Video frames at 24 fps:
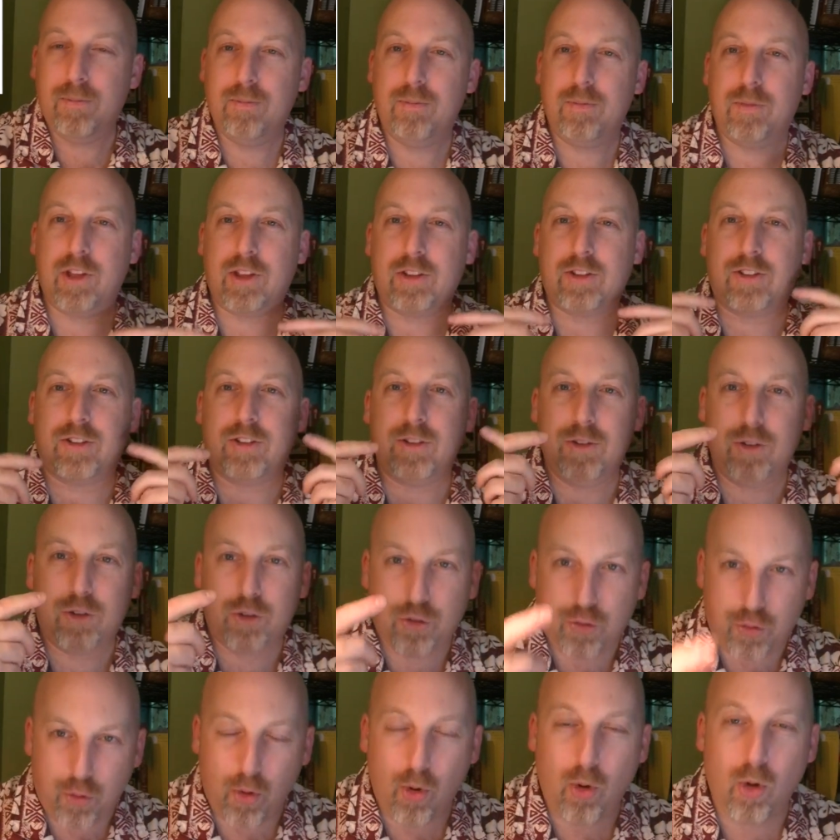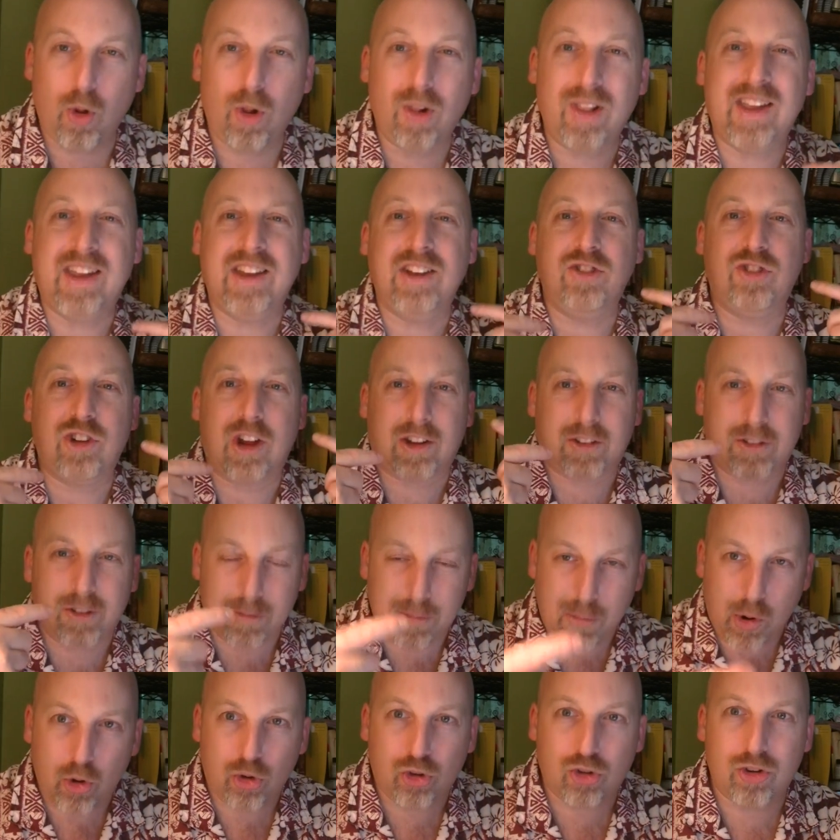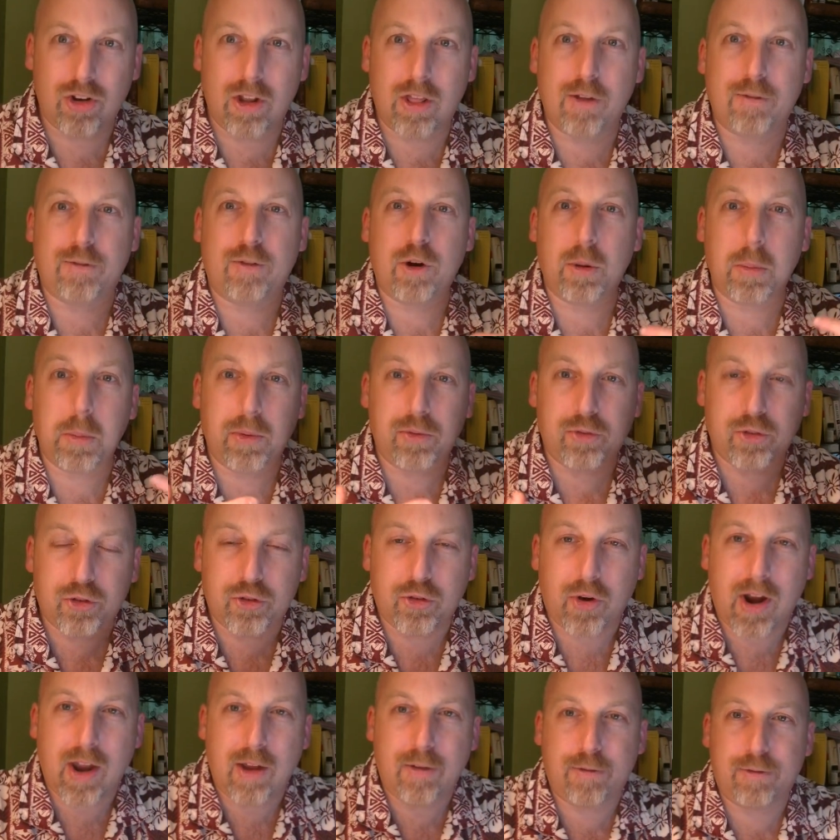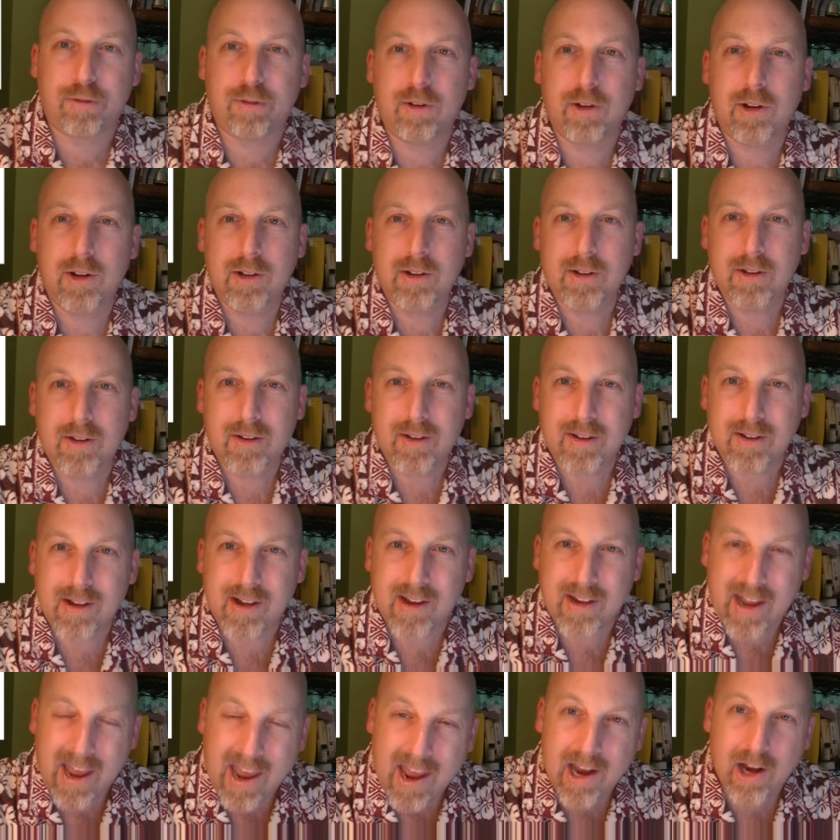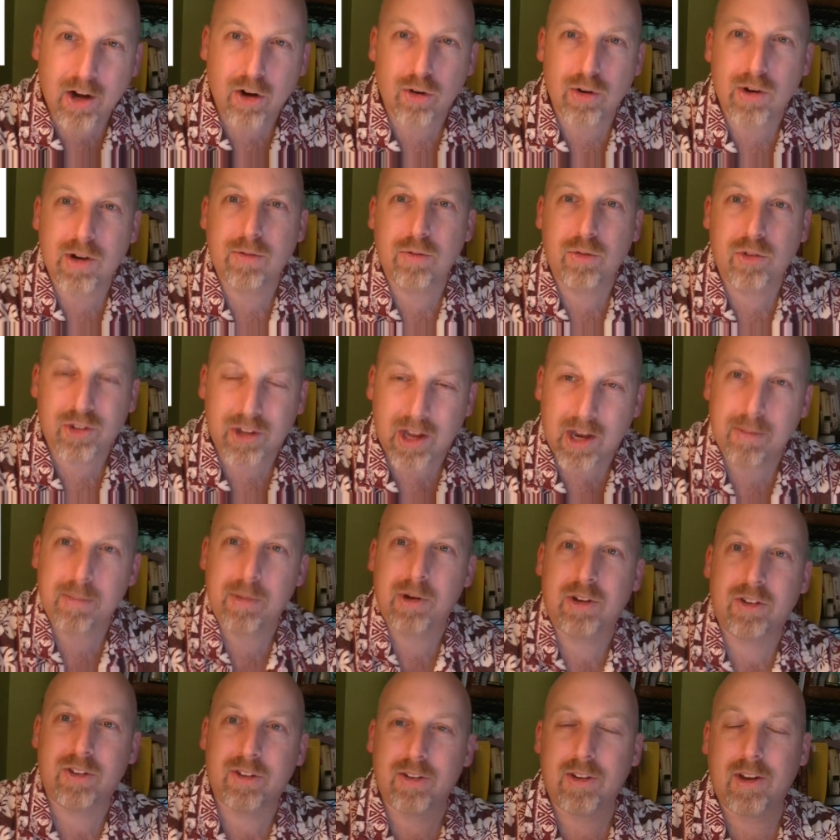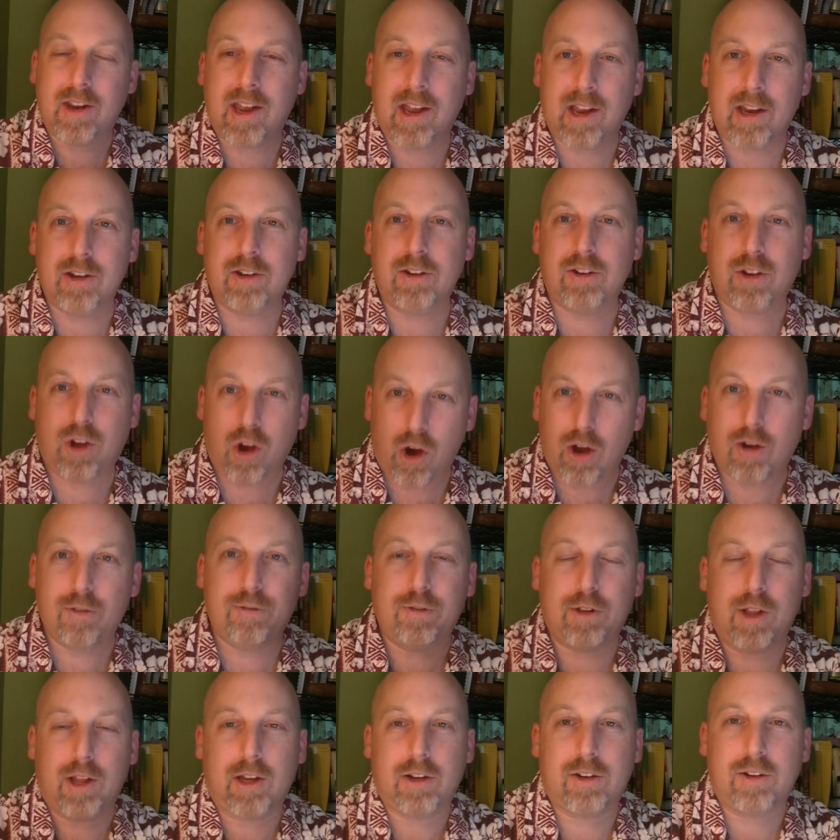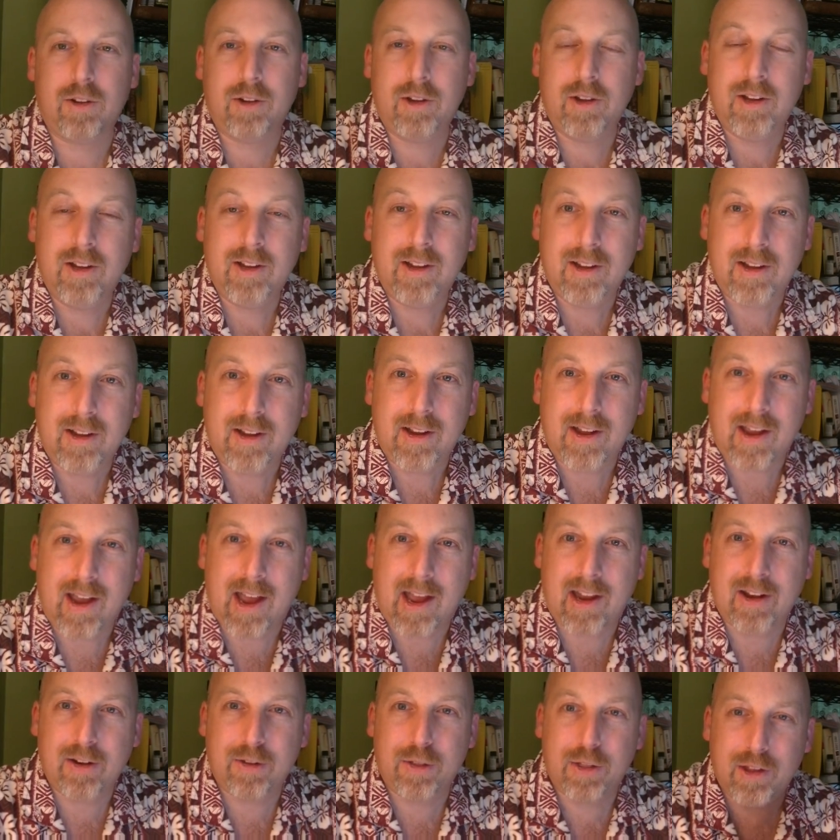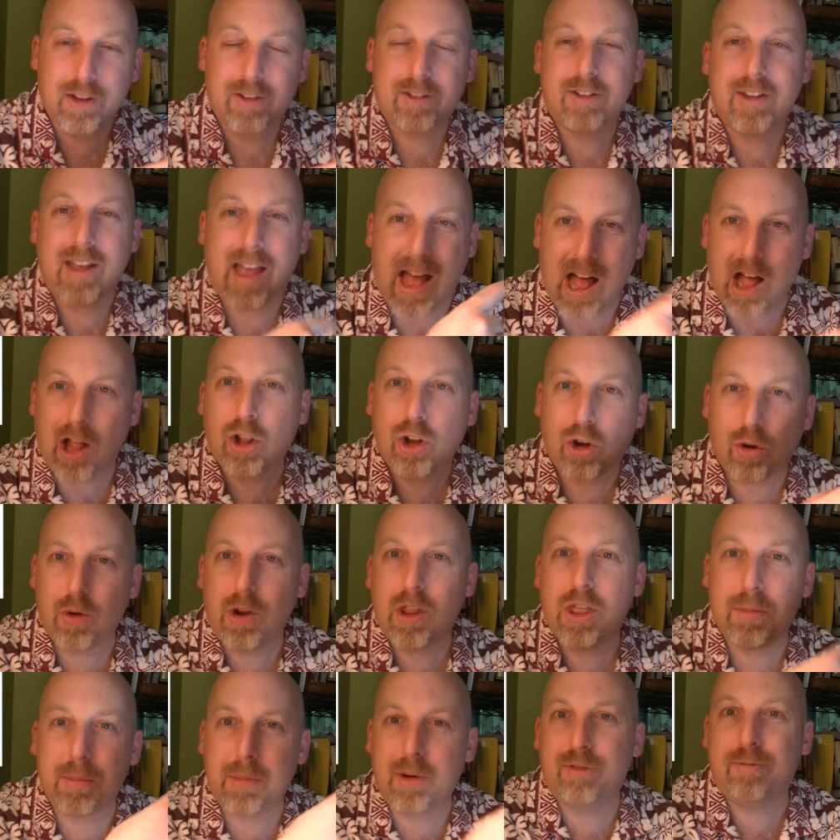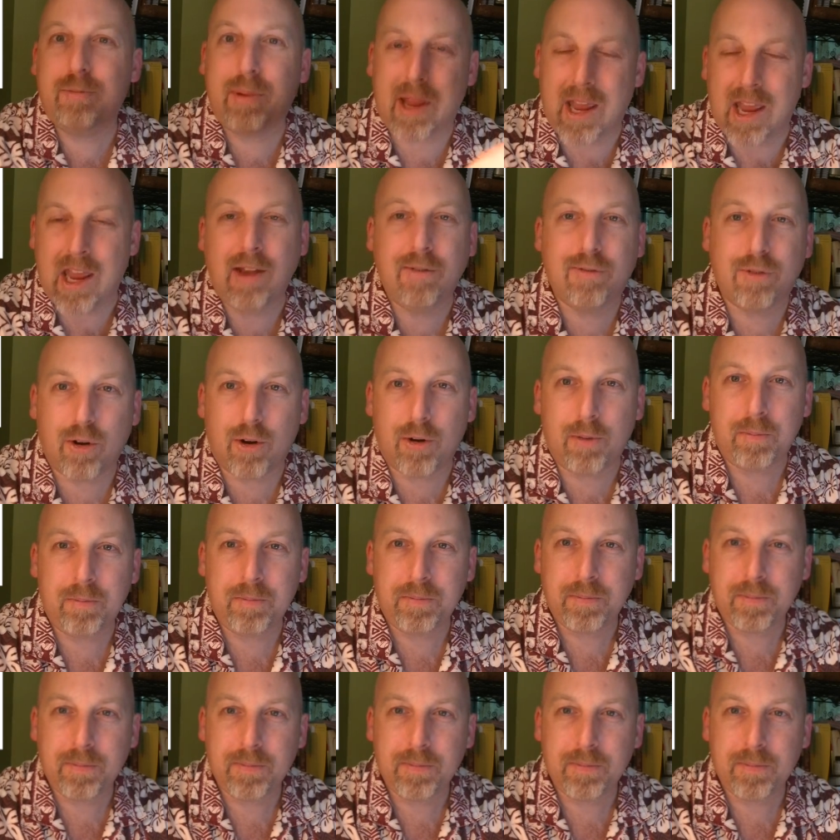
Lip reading: this troll injects emotion in the form of strife and anger and resentment and conflict. And this algorithm of behavior